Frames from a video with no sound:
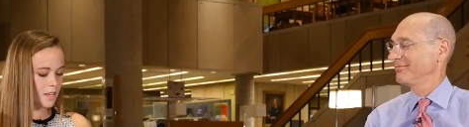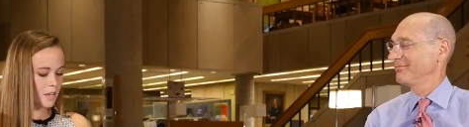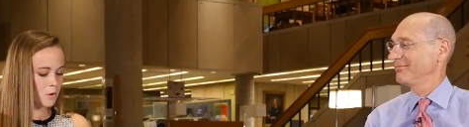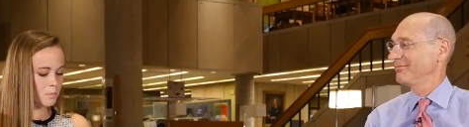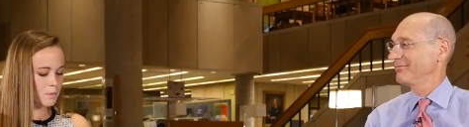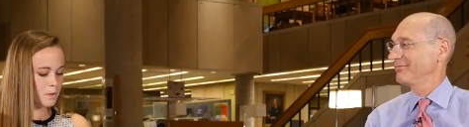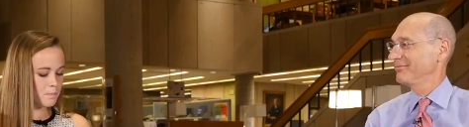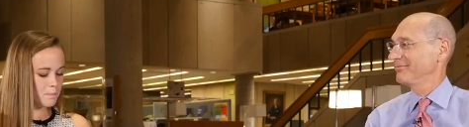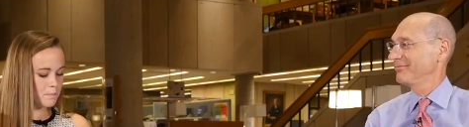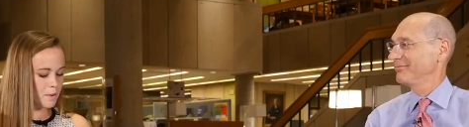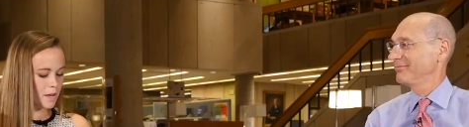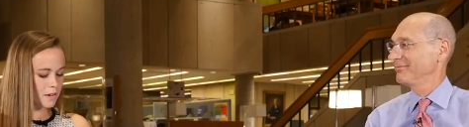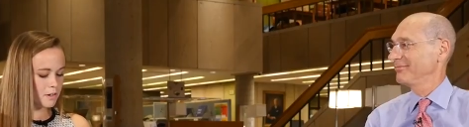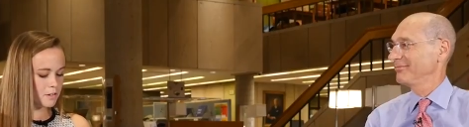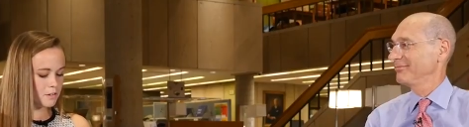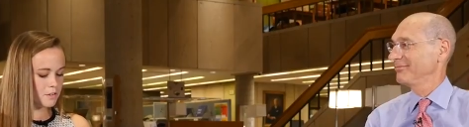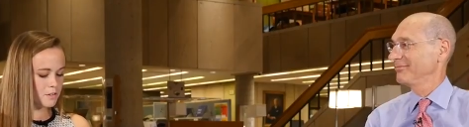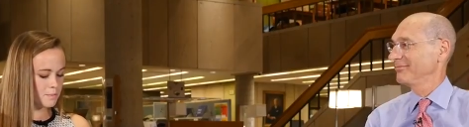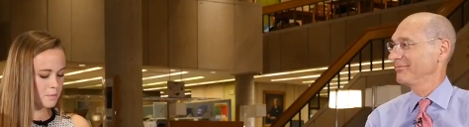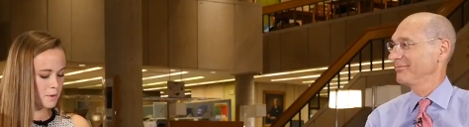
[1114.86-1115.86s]
Speaker 1: It would be
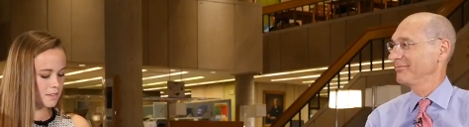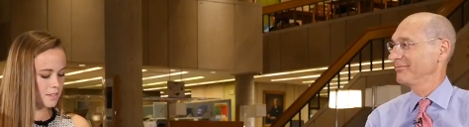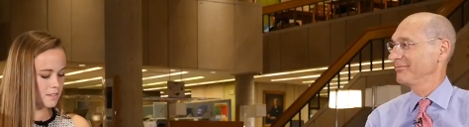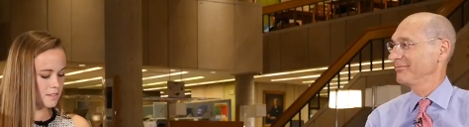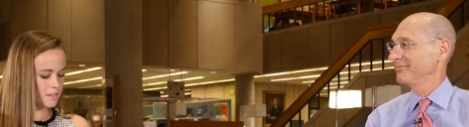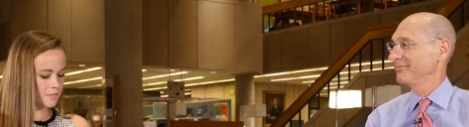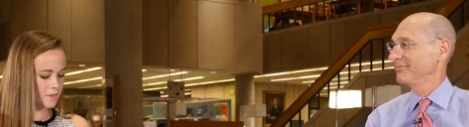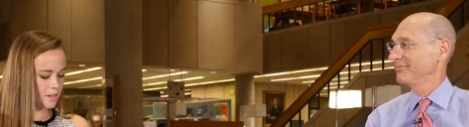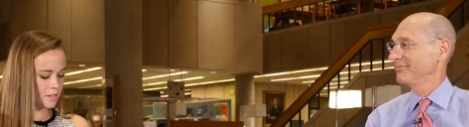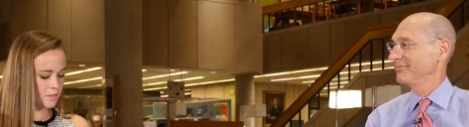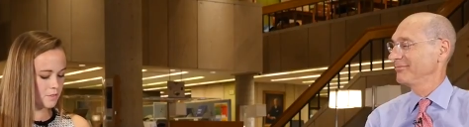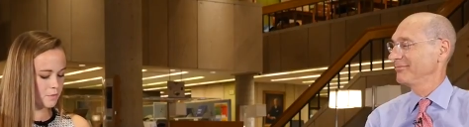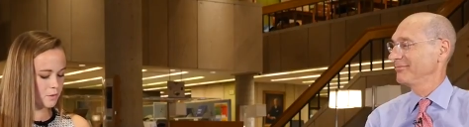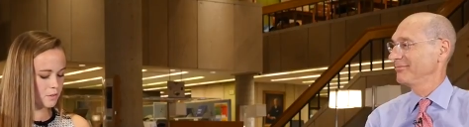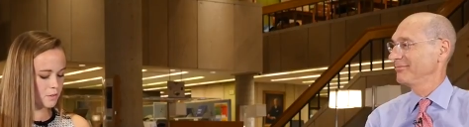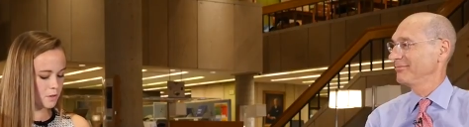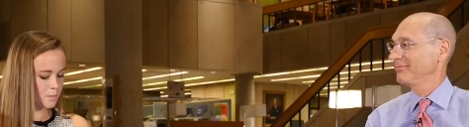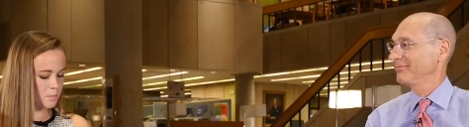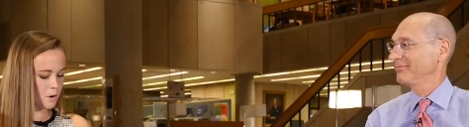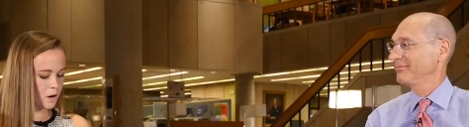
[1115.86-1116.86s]
better to spread these events
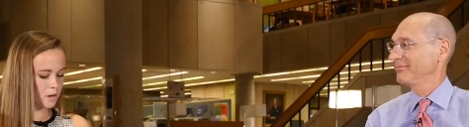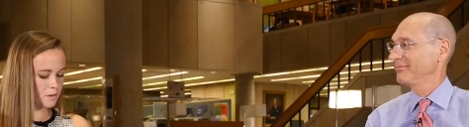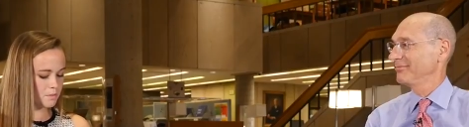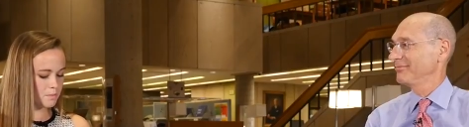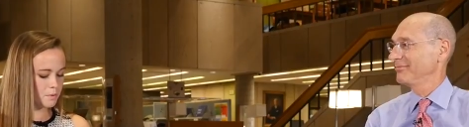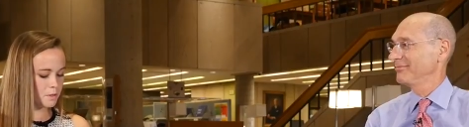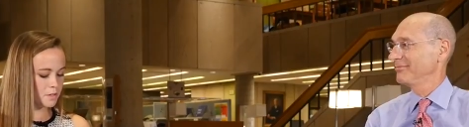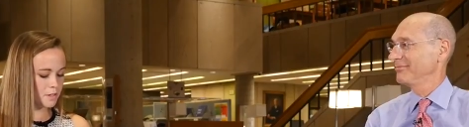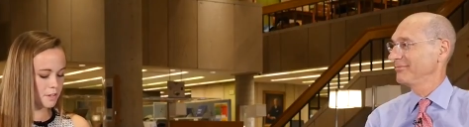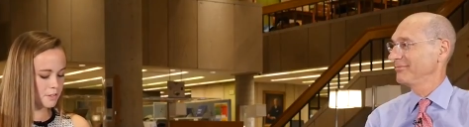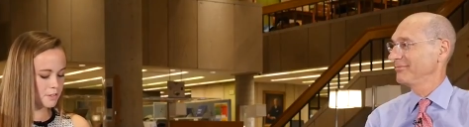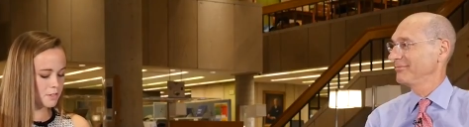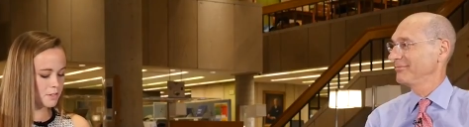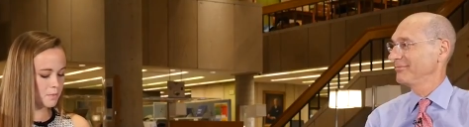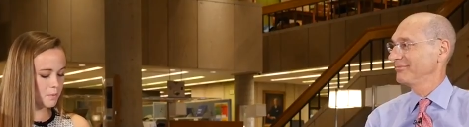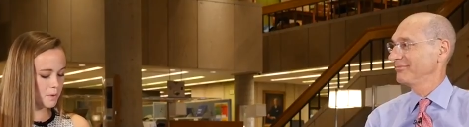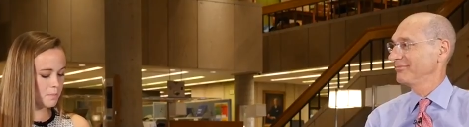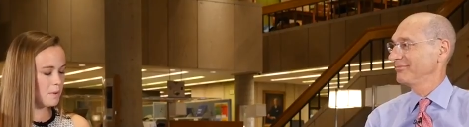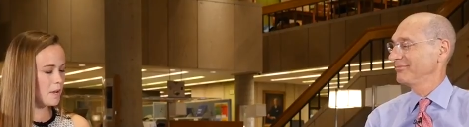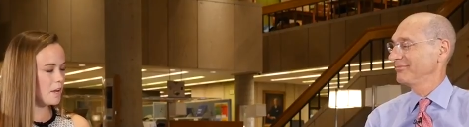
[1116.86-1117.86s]
further apart,
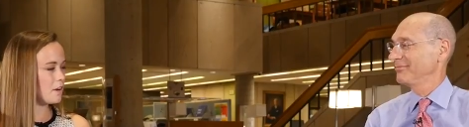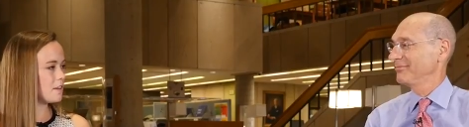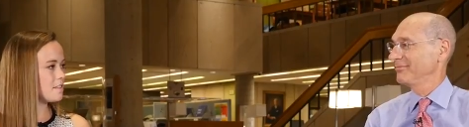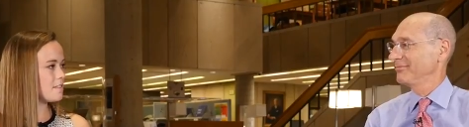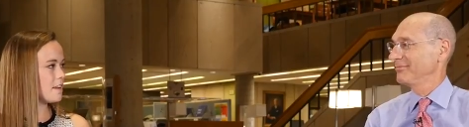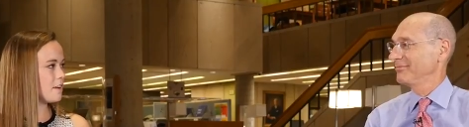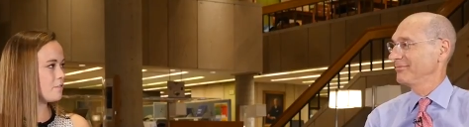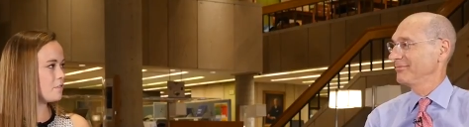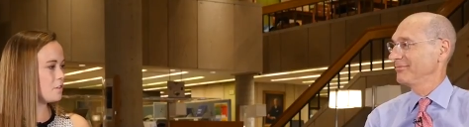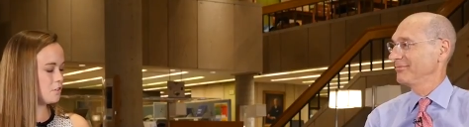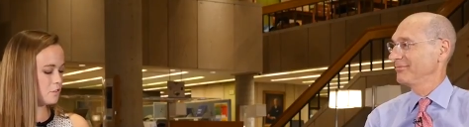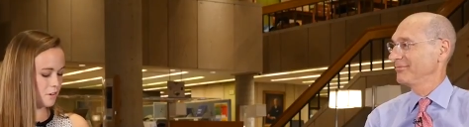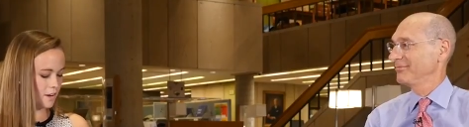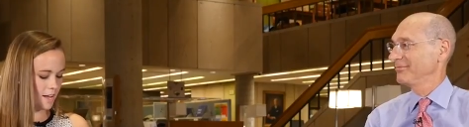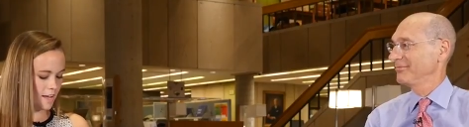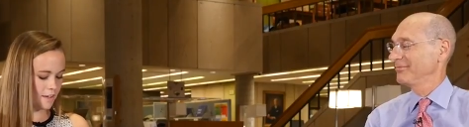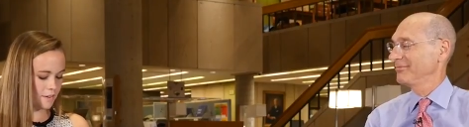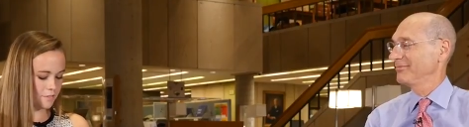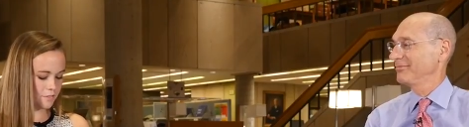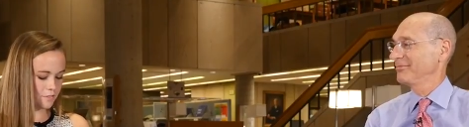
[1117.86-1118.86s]
particularly when parents have to
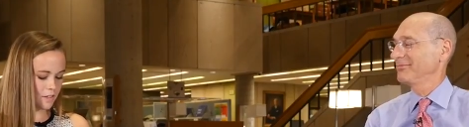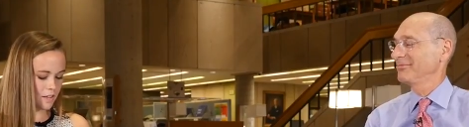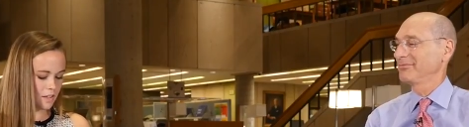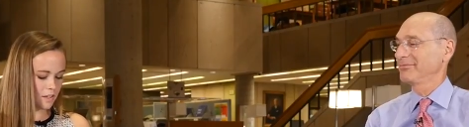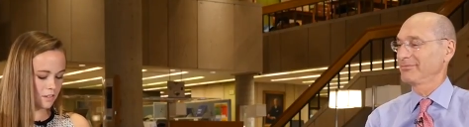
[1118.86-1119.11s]
drive